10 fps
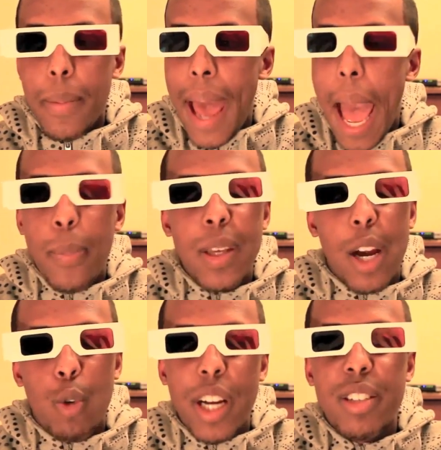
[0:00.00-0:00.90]
happy
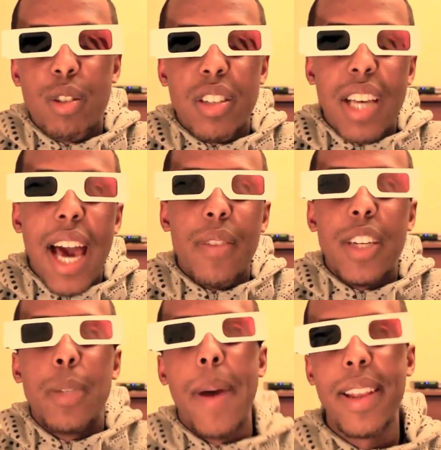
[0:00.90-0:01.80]
that Razer has kind of
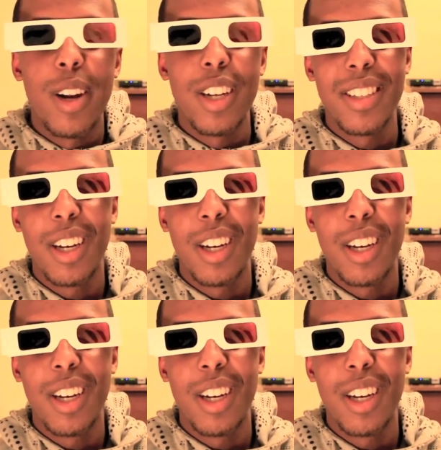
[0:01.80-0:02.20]
expanded onto